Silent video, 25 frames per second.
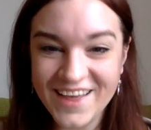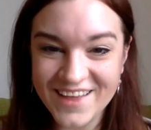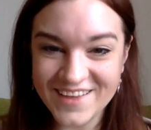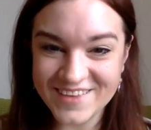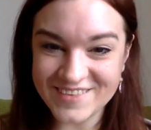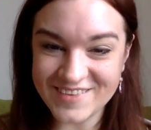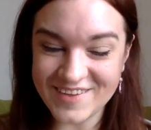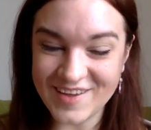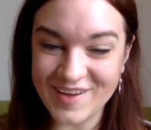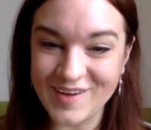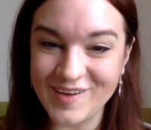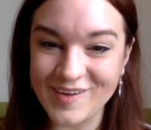
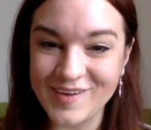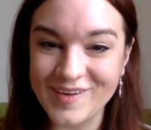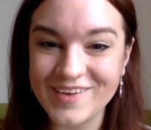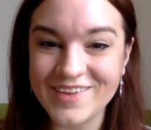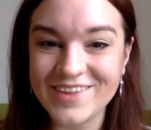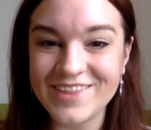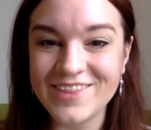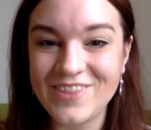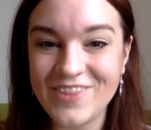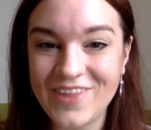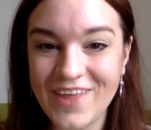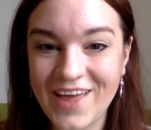So
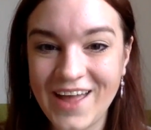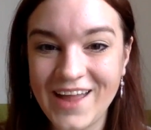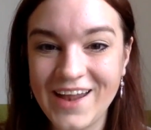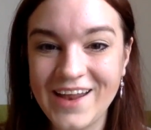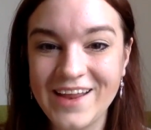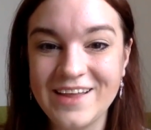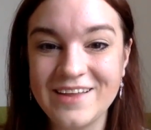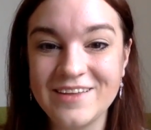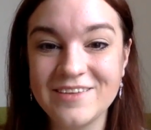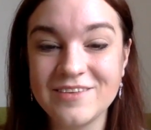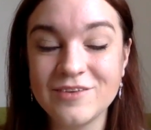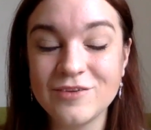that
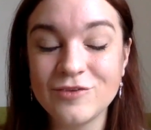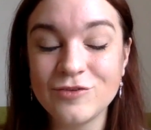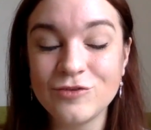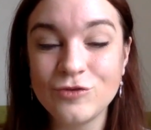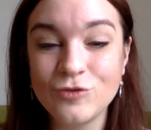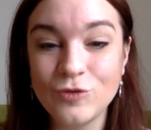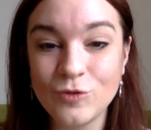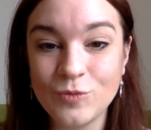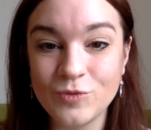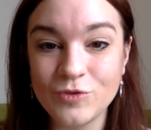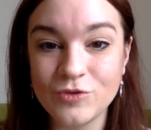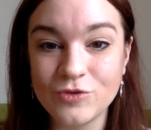is
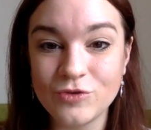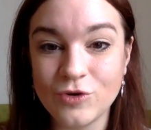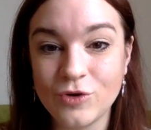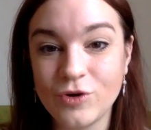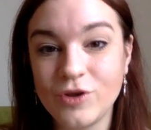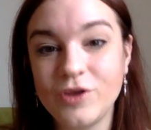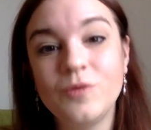super strong.